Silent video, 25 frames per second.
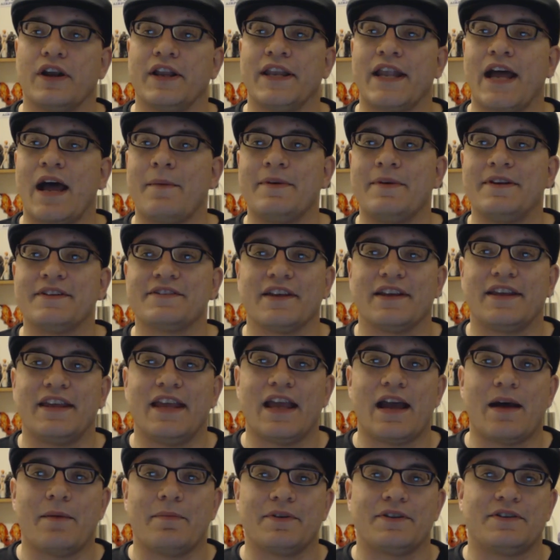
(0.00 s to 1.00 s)
And Nami's
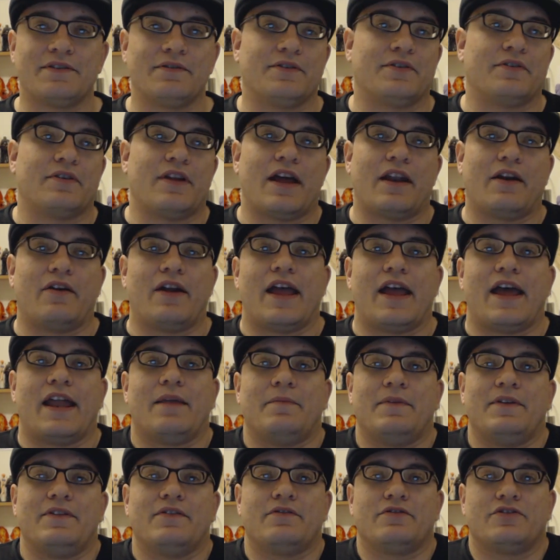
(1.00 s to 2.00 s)
like, yeah, but dude, they're not our
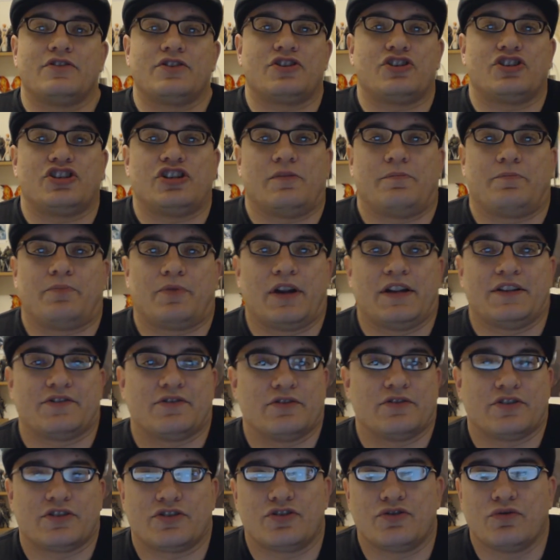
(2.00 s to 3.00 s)
enemy. They're just
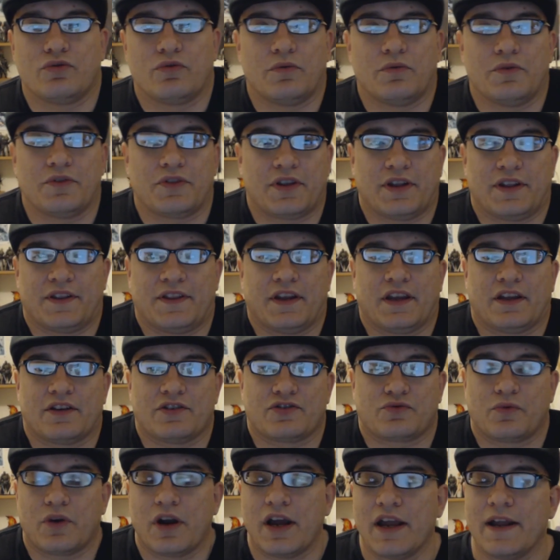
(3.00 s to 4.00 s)
shipwrights. They're just doing what they think
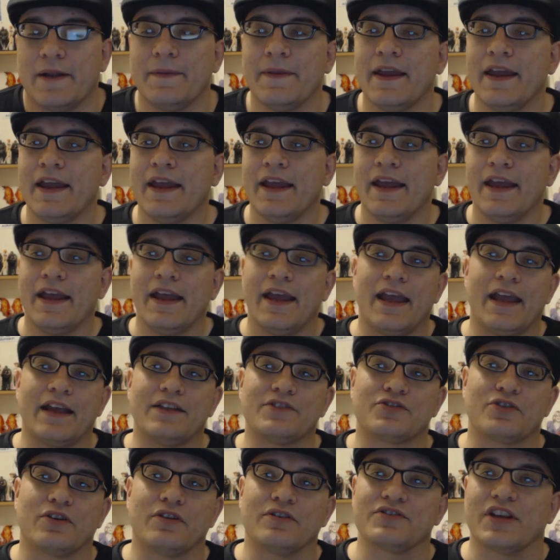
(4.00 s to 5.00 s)
is right.
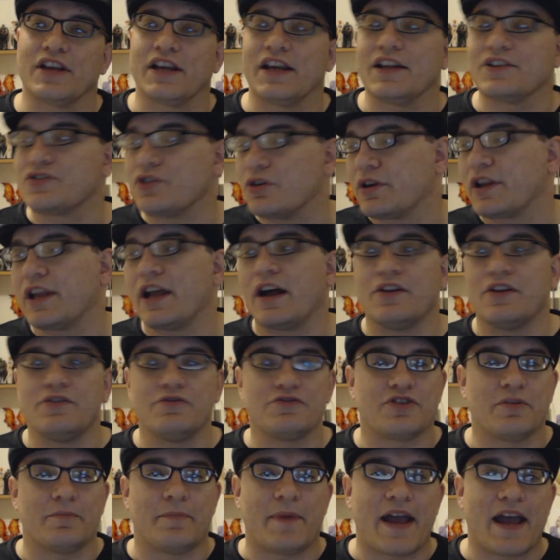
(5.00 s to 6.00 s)
And Zoro's like, it's okay, I'll
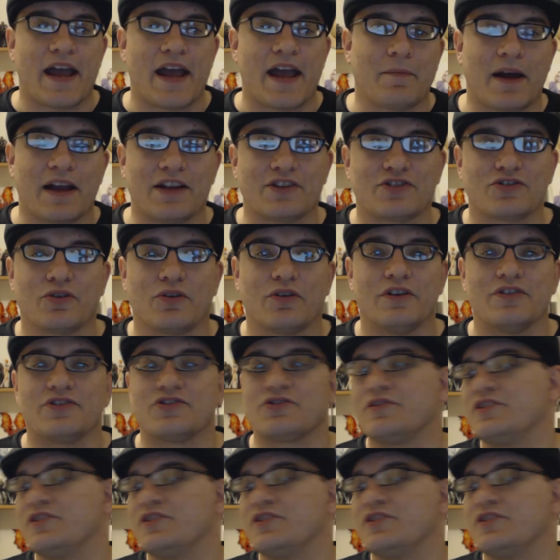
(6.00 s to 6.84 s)
use the back of my sword.